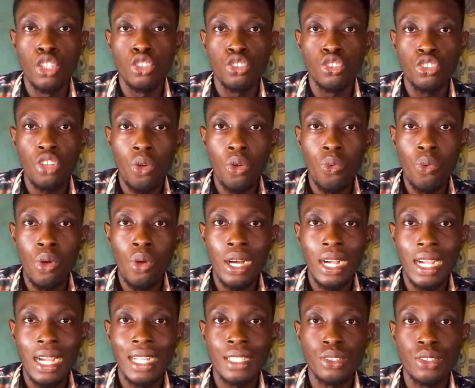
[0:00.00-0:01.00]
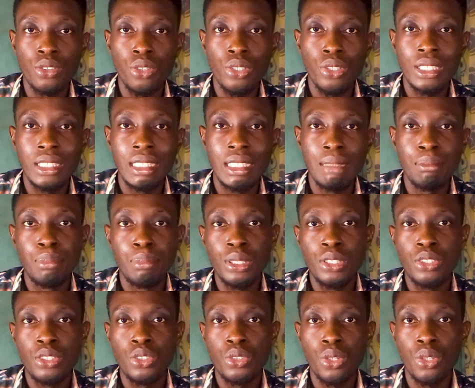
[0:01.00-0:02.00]
someone cannot
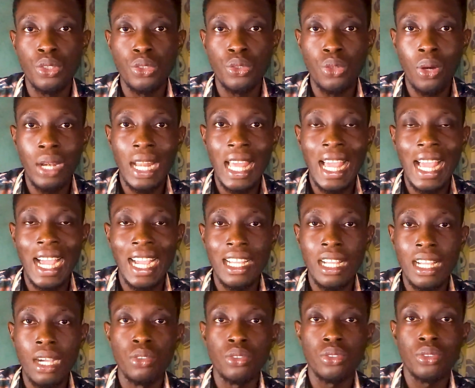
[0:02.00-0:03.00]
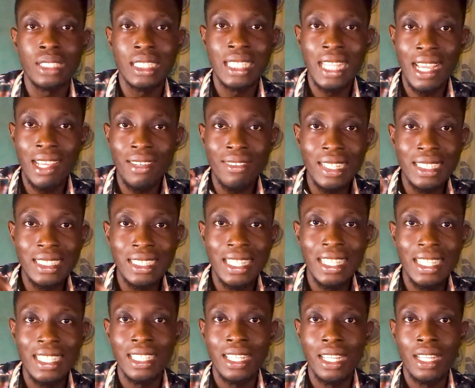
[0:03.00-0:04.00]
debit your dollar account
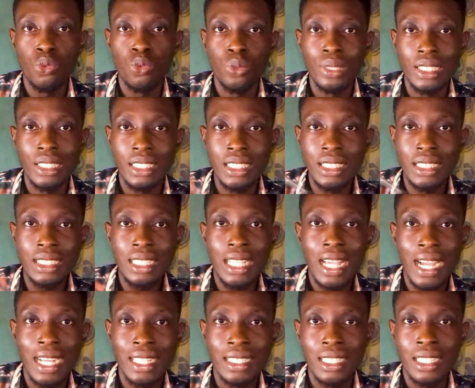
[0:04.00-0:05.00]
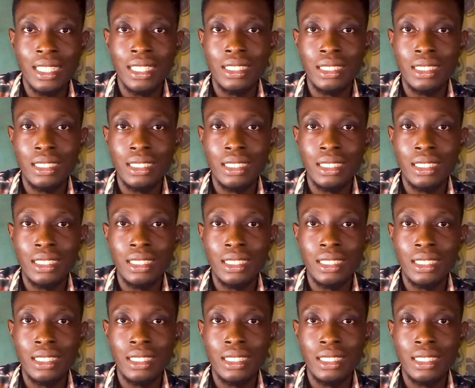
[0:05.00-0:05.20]
directly with this card.